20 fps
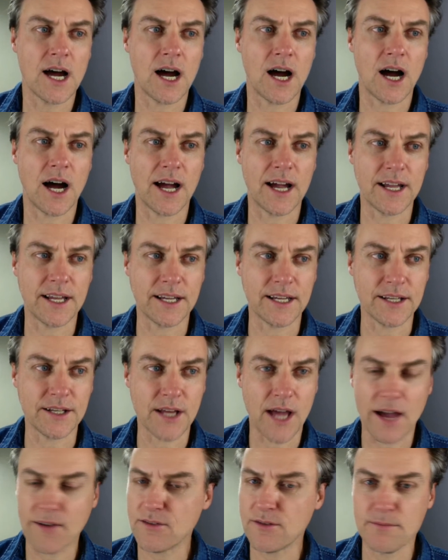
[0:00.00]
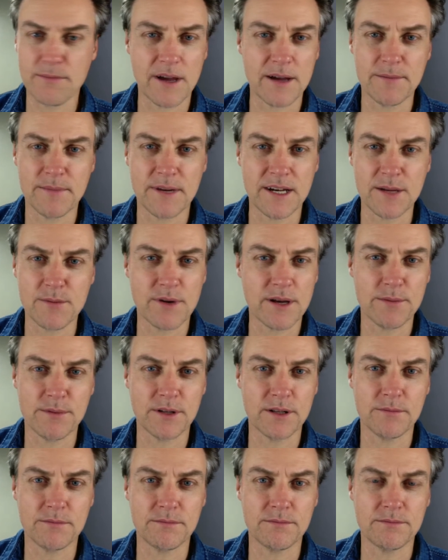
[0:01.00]
I haven't met many people
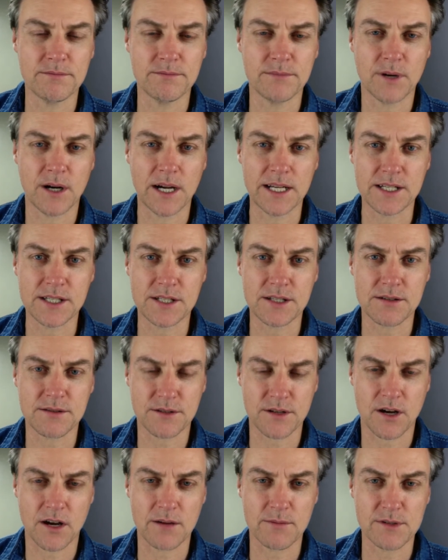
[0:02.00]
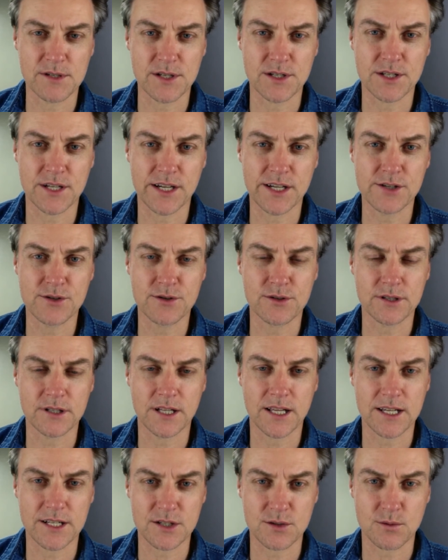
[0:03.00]
in my time as a teacher in the
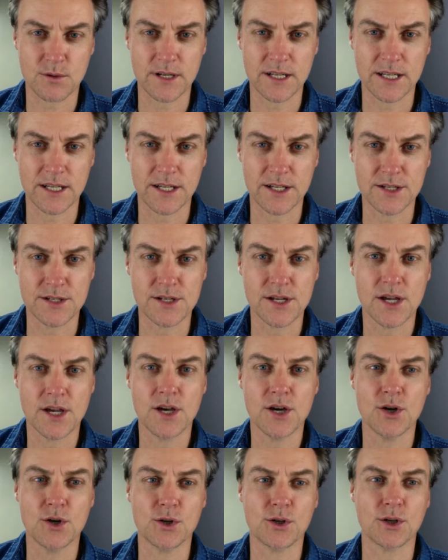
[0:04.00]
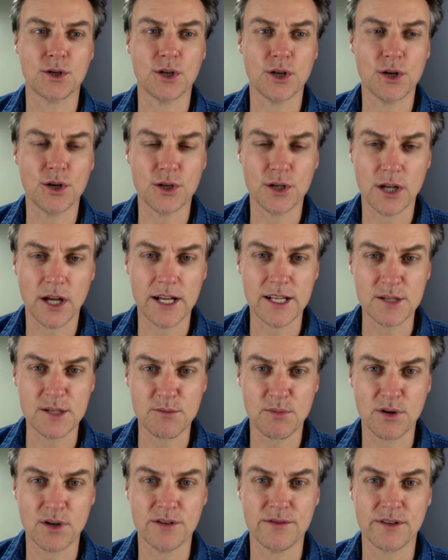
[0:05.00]
last 20 years who can learn lines
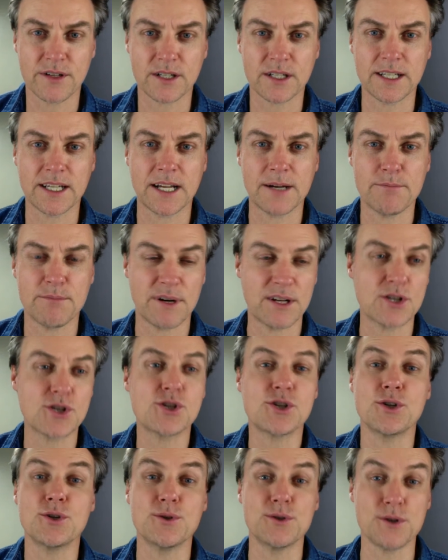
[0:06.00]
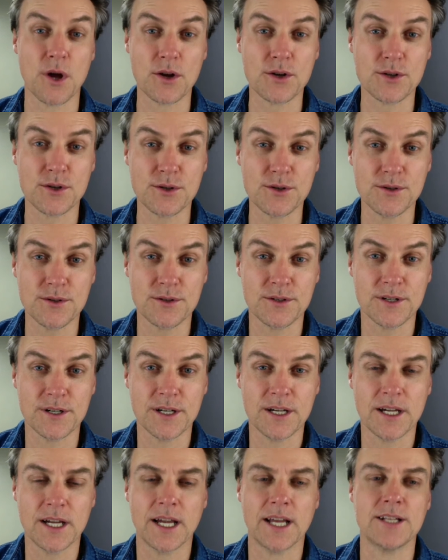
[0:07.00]
perfectly but choose not to.
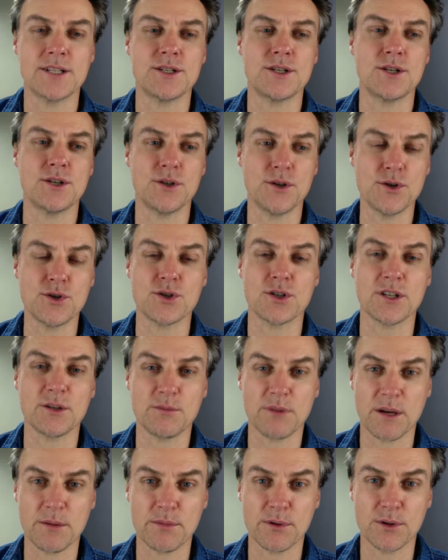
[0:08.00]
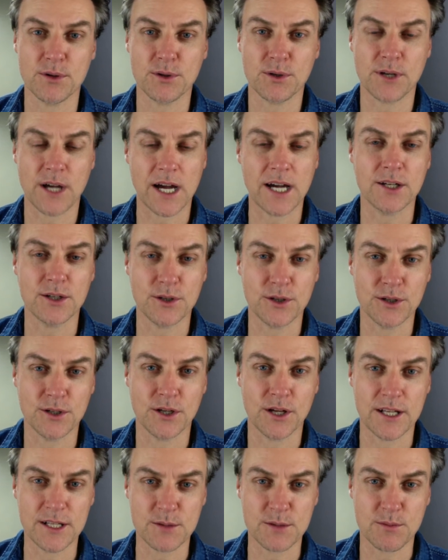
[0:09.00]
It's usually people who can't learn
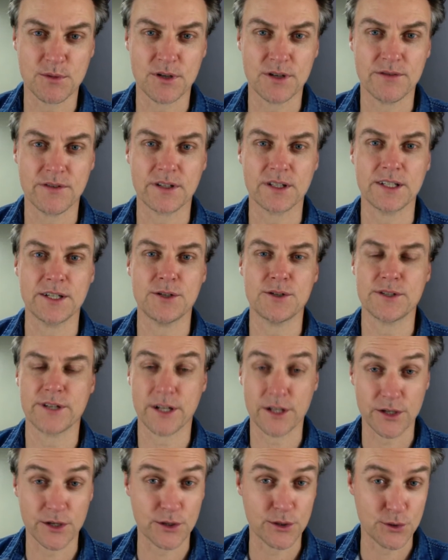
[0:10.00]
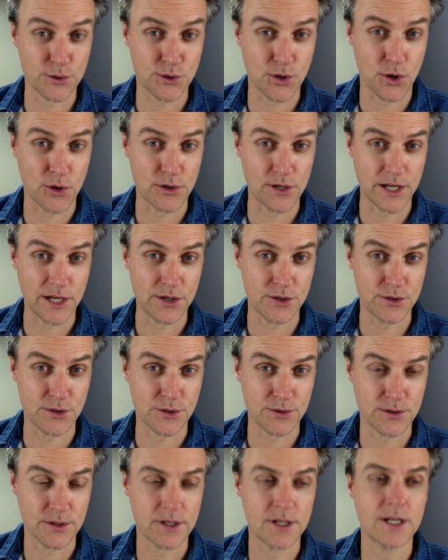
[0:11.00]
lines perfectly who tell you you don't need to.
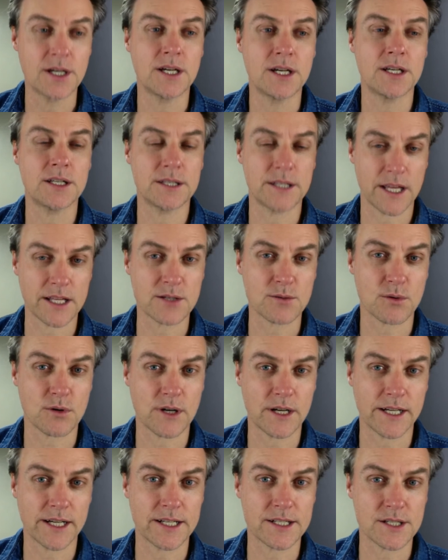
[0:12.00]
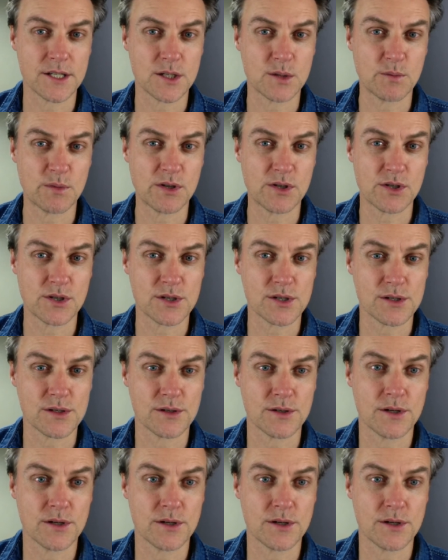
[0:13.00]
That's where I get suspicious.